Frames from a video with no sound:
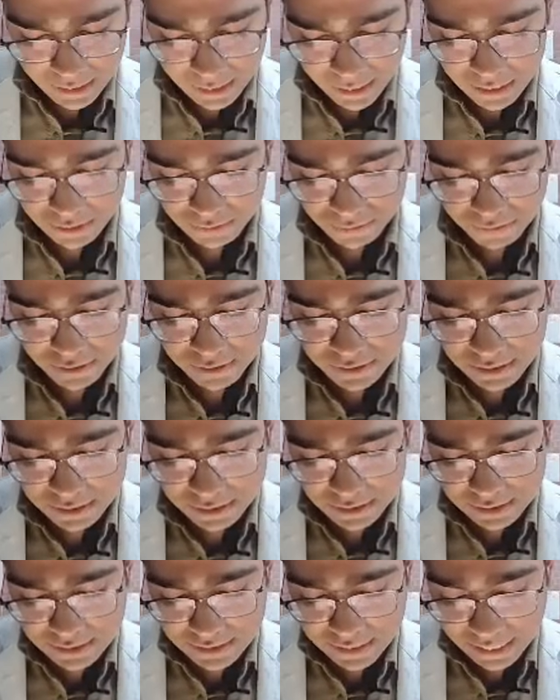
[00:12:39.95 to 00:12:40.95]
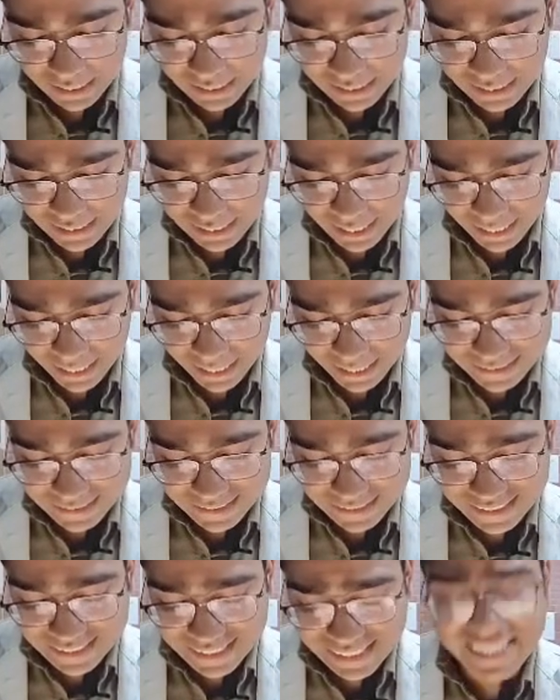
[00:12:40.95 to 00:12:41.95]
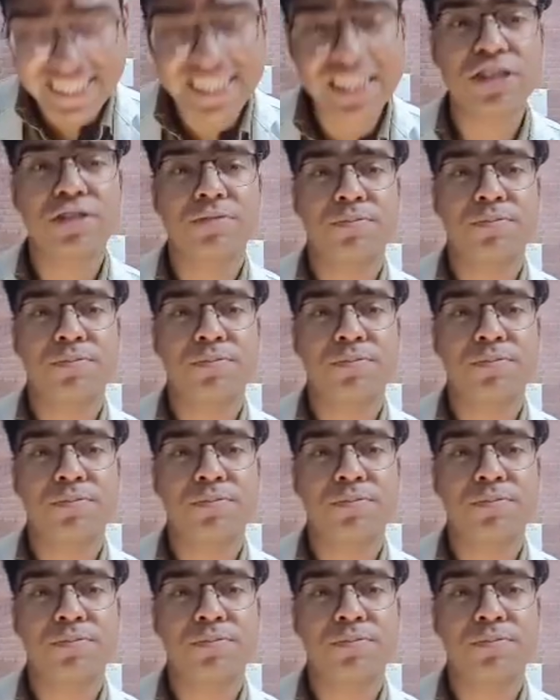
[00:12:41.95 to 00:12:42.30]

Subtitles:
And if it's a jelly like and sticky